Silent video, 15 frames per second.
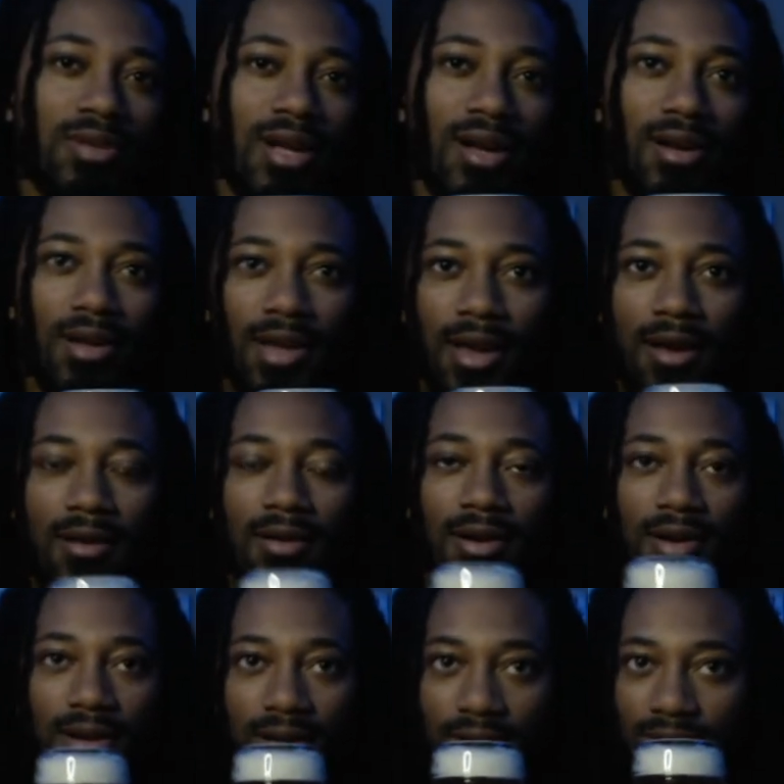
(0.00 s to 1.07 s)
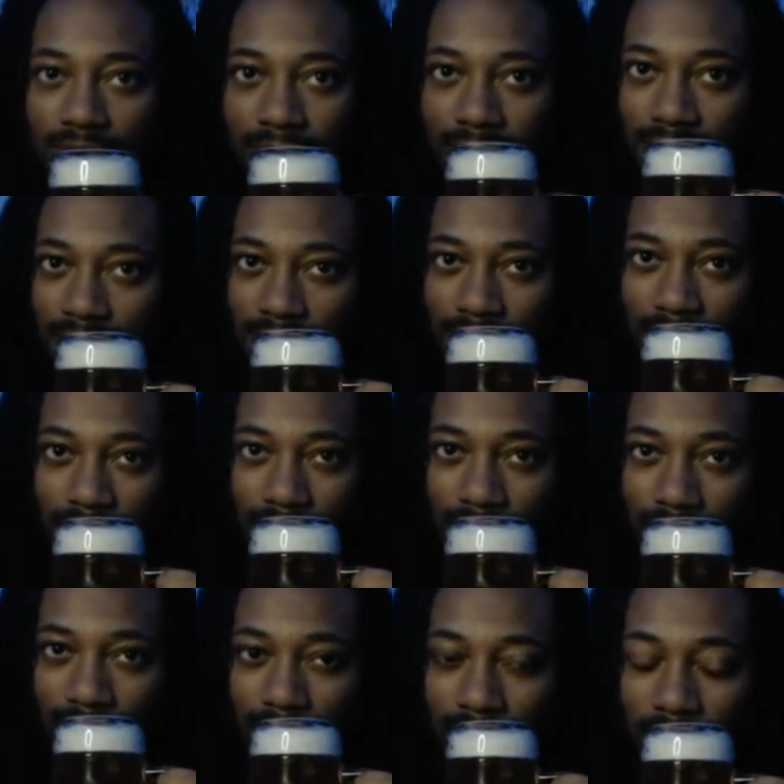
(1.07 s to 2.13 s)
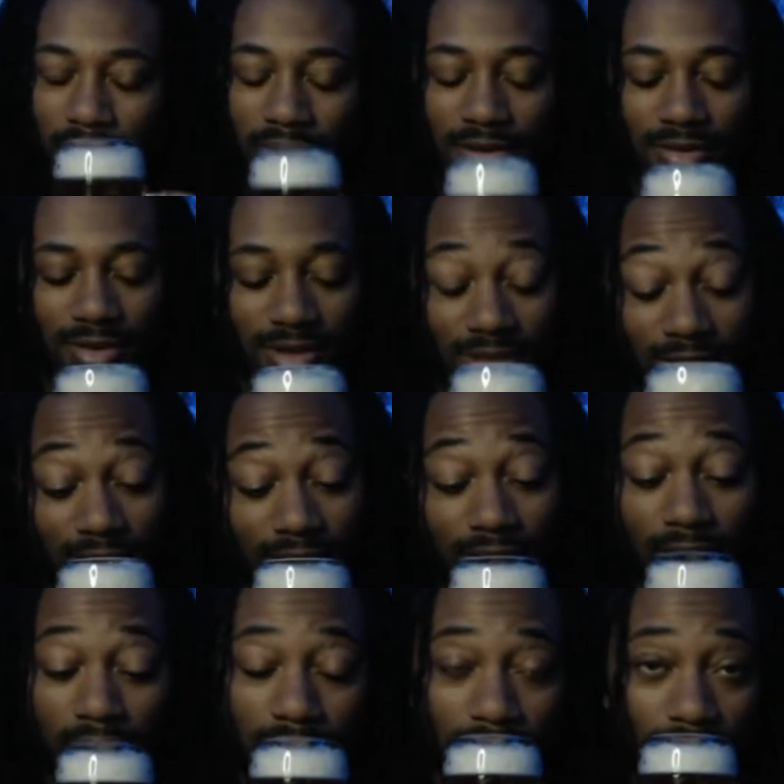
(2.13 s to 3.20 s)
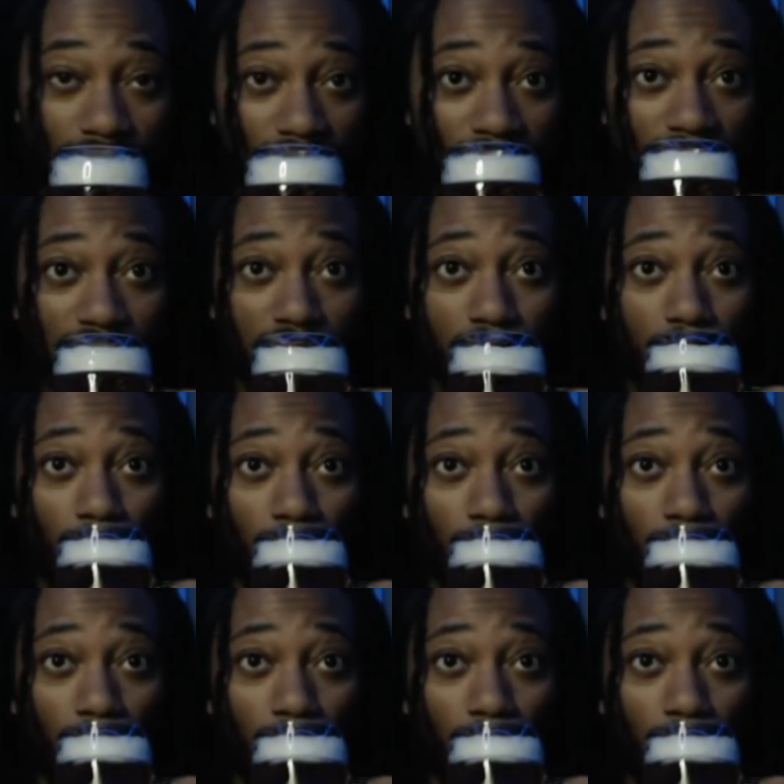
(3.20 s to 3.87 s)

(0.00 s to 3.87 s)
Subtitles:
like a carrot kind of smell to it. Very interesting. Let's get into it.